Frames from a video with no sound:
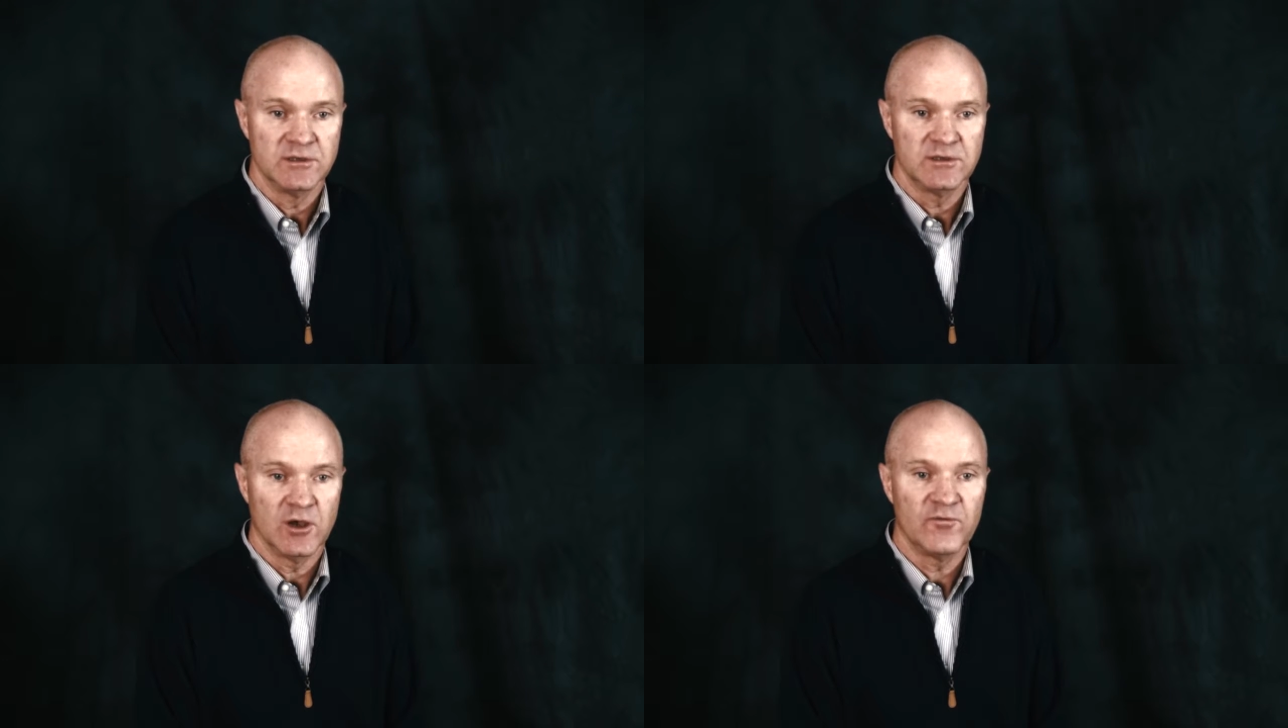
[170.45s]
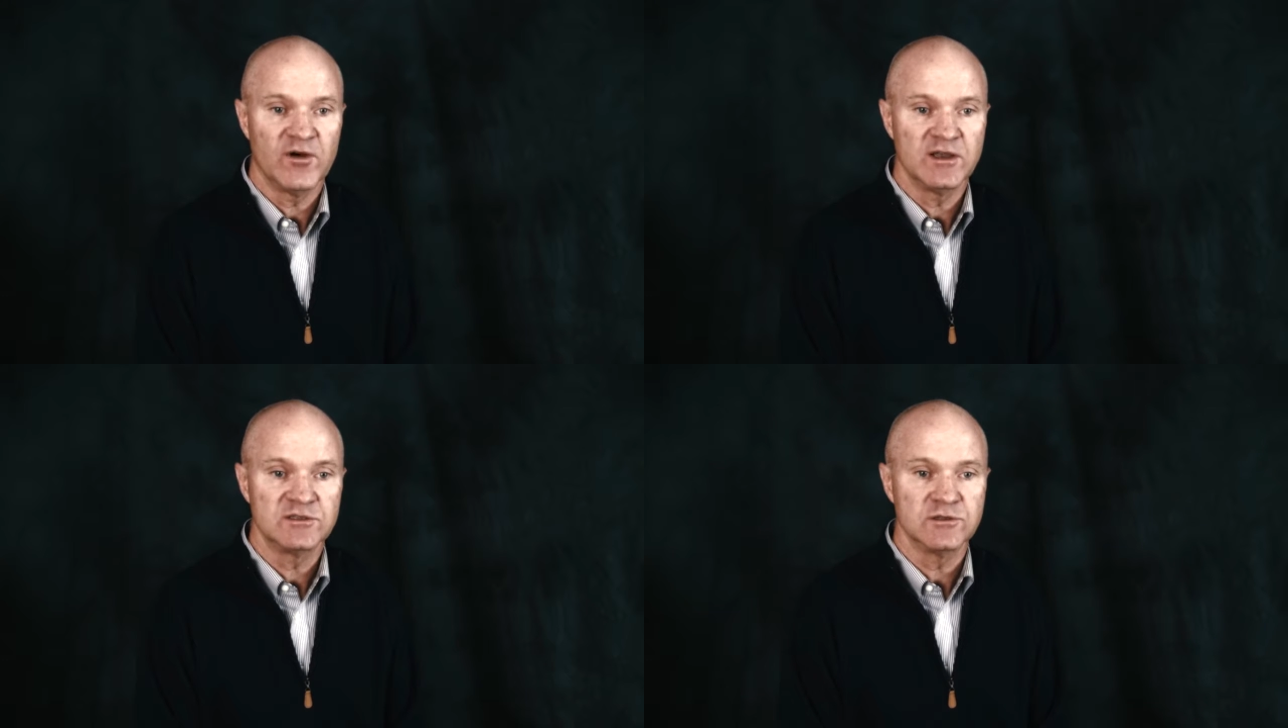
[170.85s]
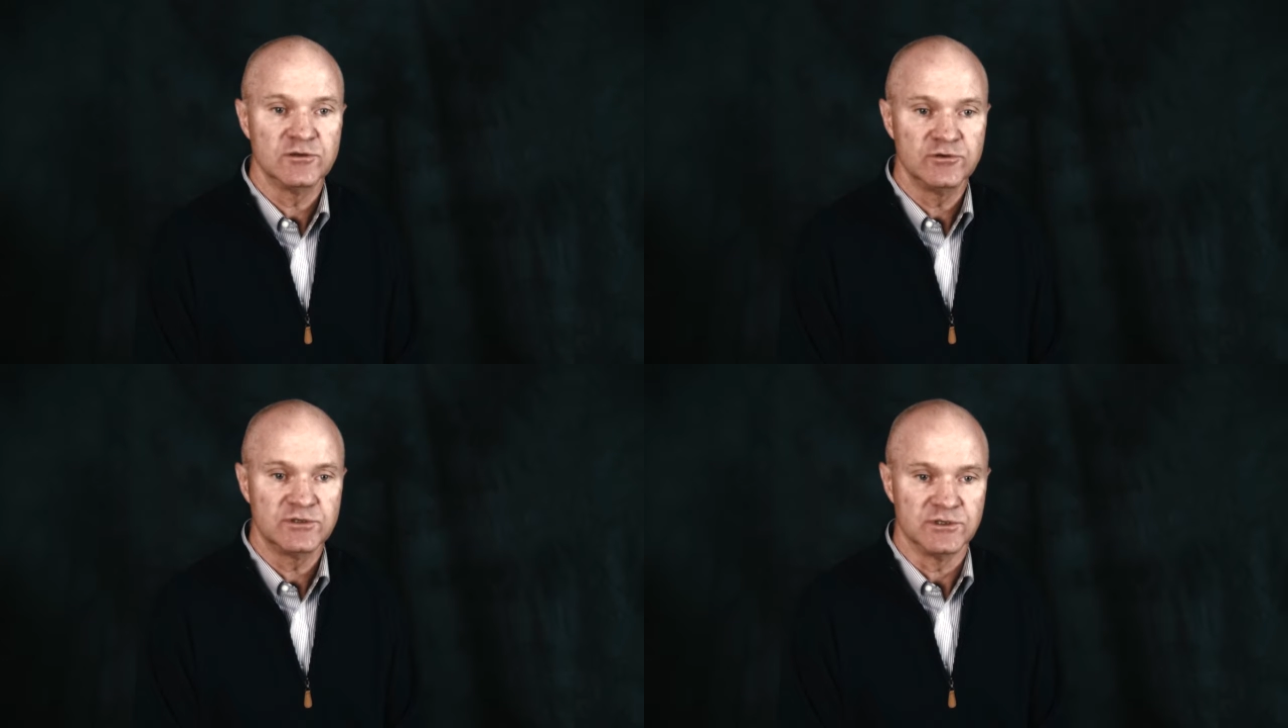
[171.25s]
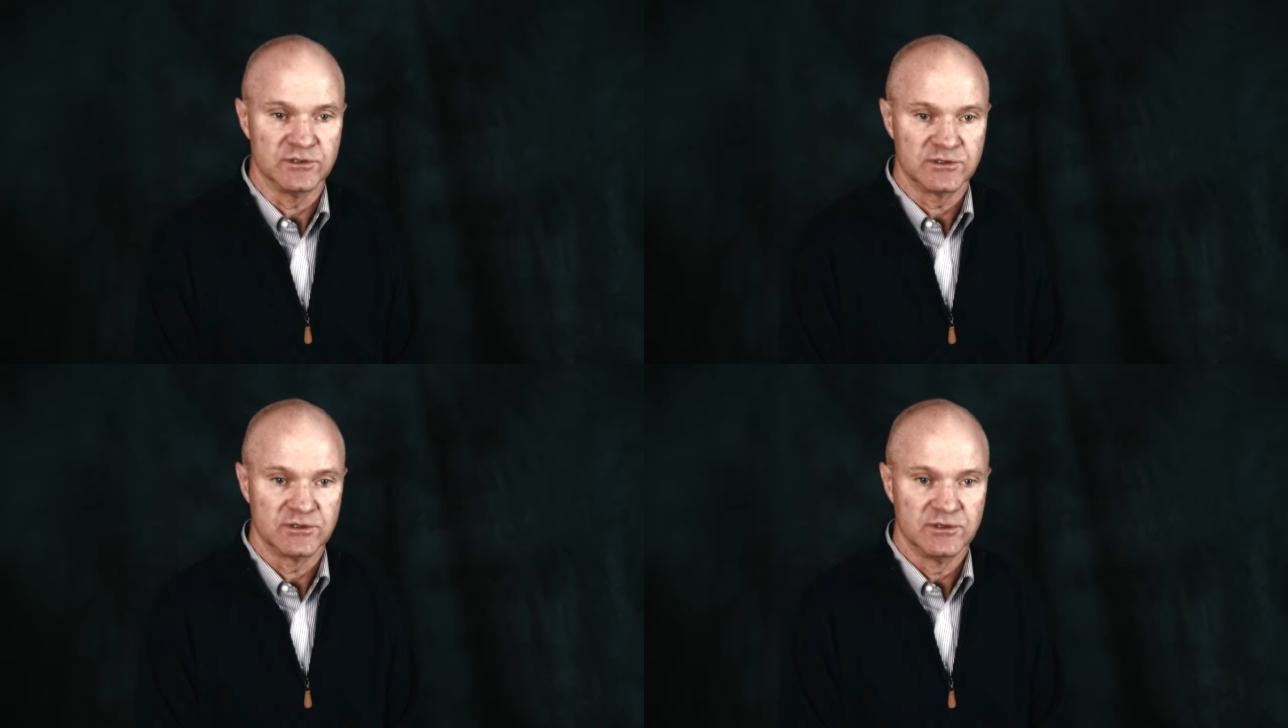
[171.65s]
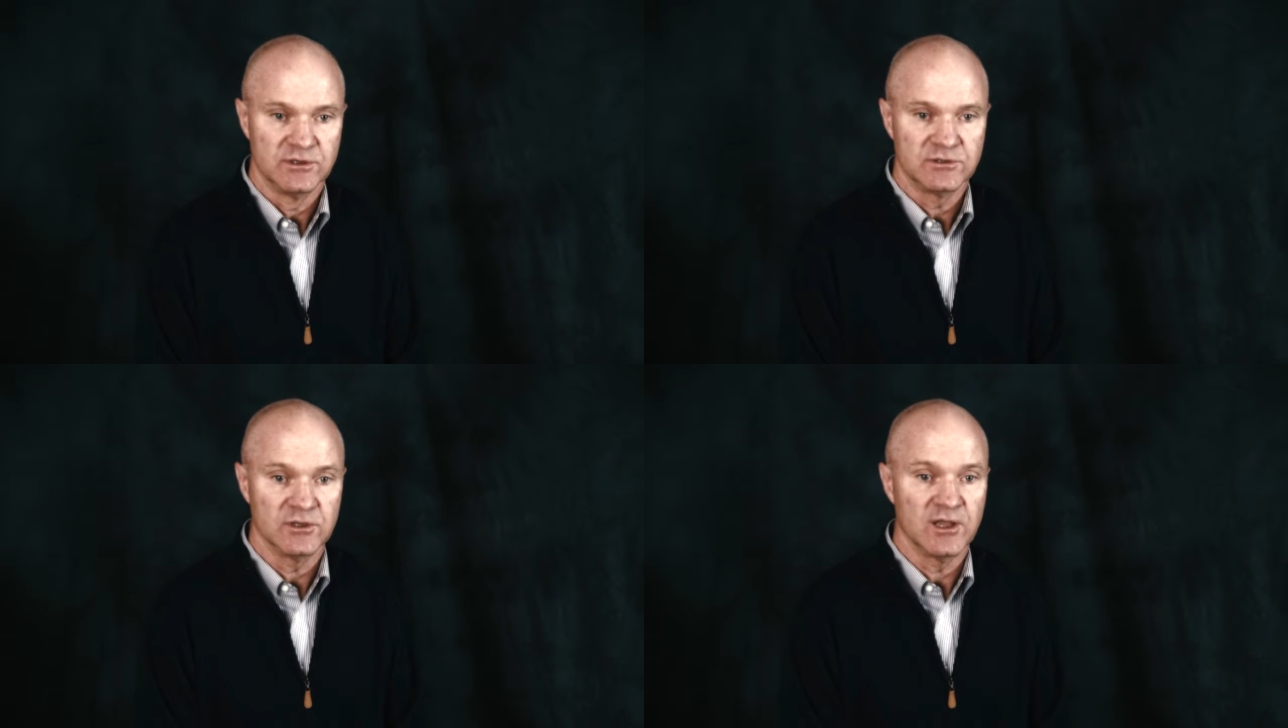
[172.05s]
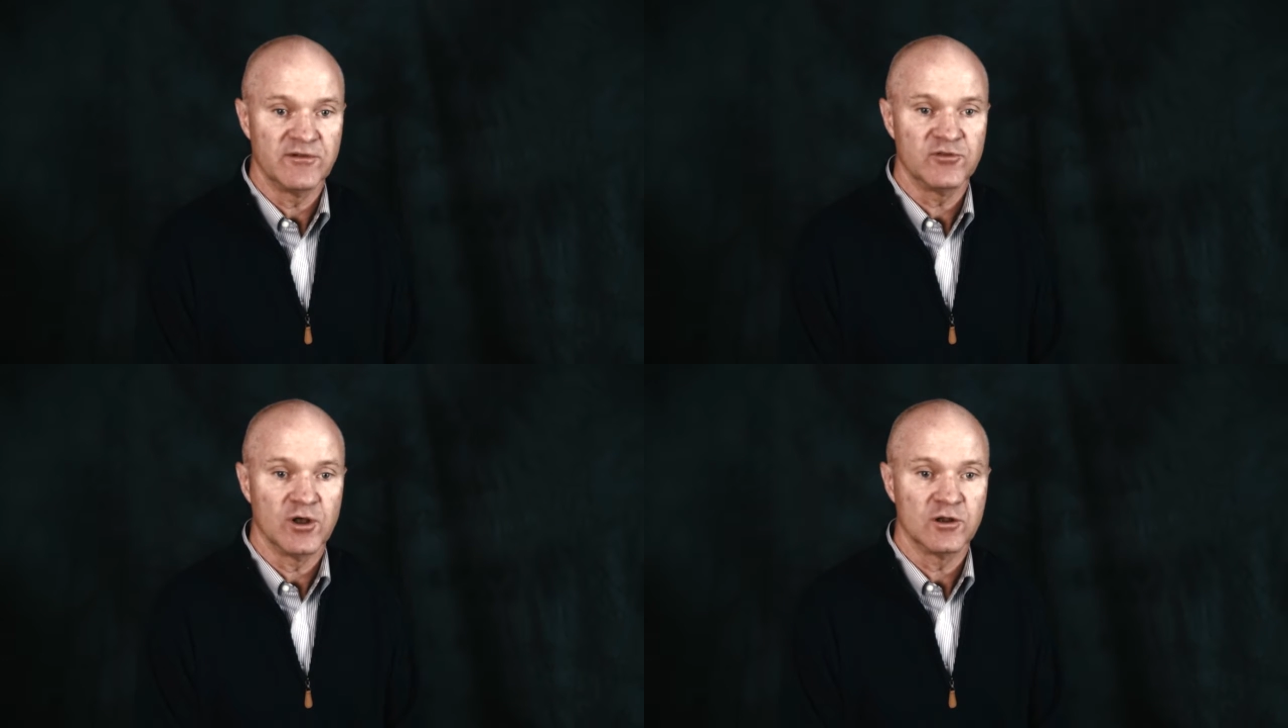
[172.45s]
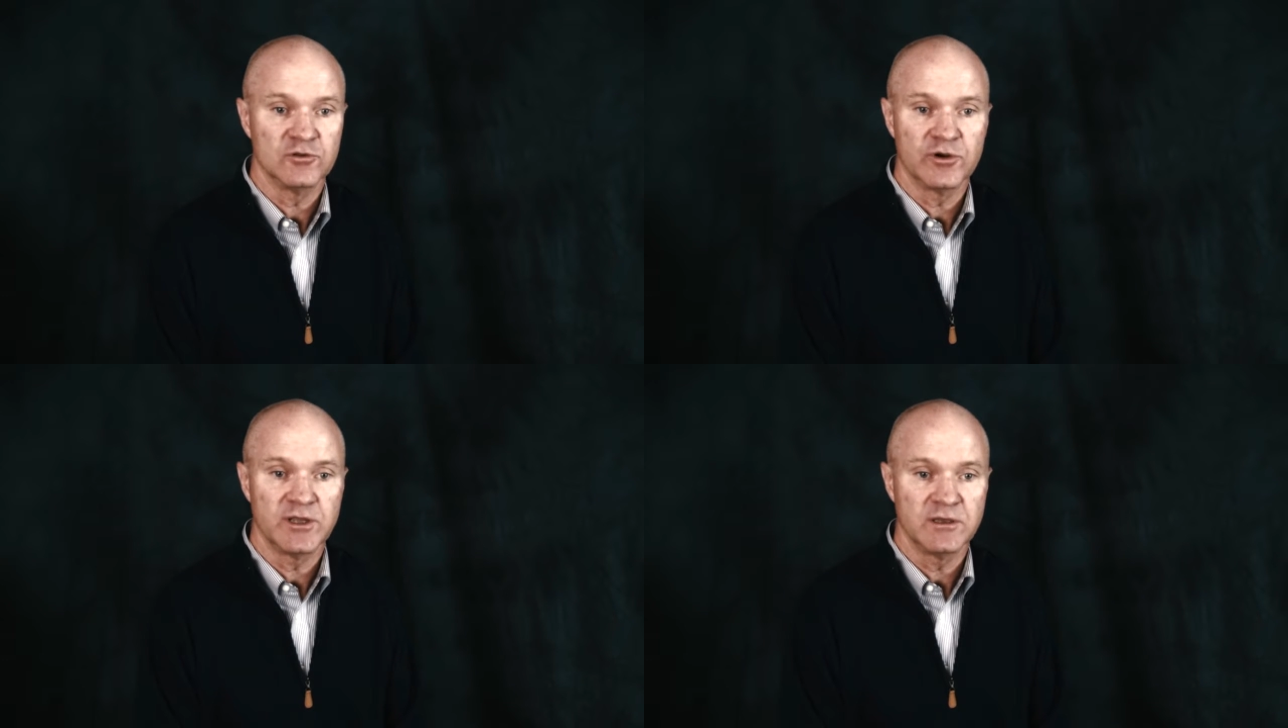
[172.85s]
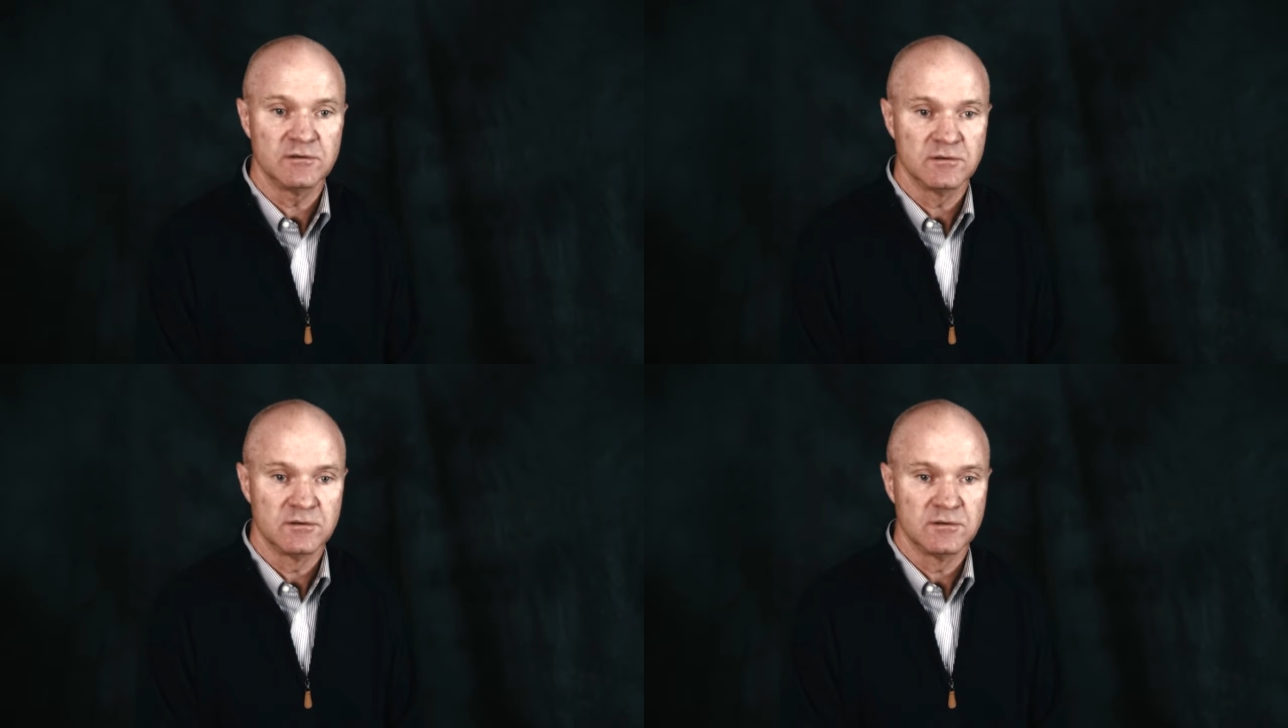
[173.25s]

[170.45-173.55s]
to help find solutions to lifelong learning,